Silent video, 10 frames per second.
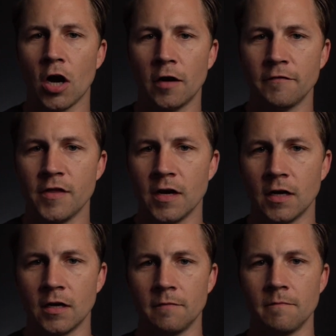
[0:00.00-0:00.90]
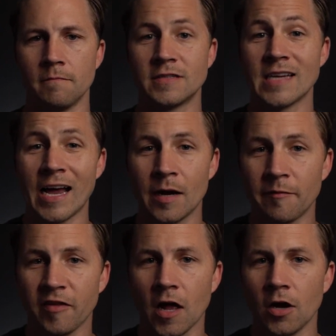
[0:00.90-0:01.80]
of the sign up
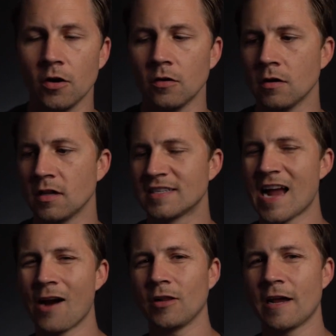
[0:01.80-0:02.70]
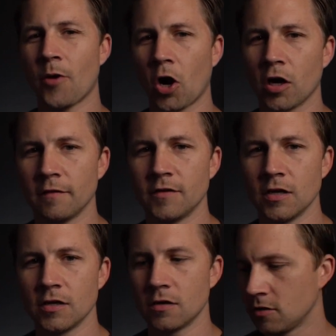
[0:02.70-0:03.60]
flow. It's not really a part of
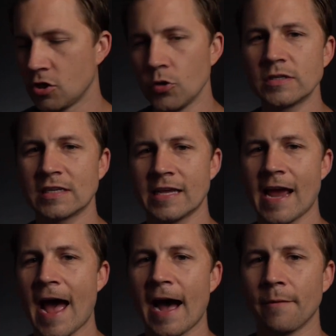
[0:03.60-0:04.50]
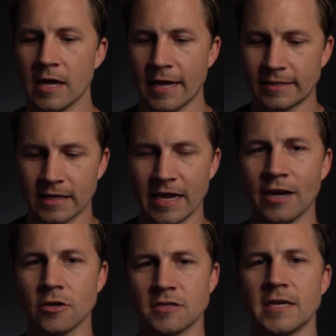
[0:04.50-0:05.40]
the using the app. It's an
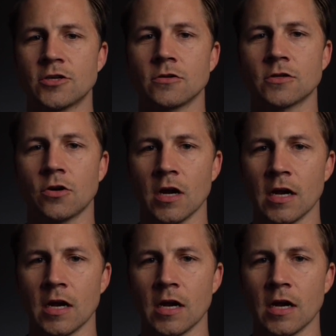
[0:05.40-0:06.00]
interstitial screen